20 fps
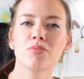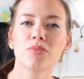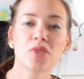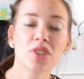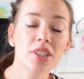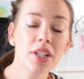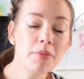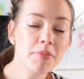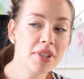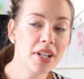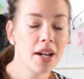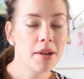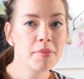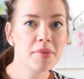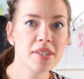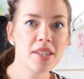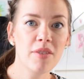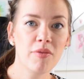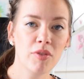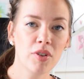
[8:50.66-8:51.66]
sometimes
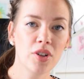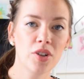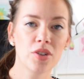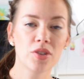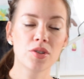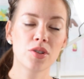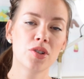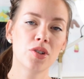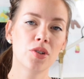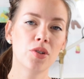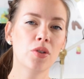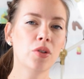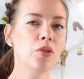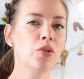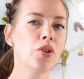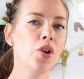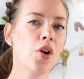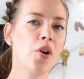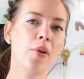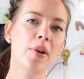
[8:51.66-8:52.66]
difficult to
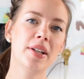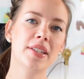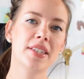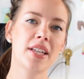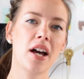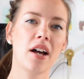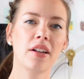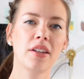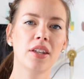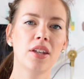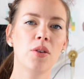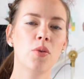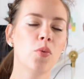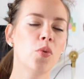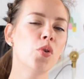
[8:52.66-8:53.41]
know exactly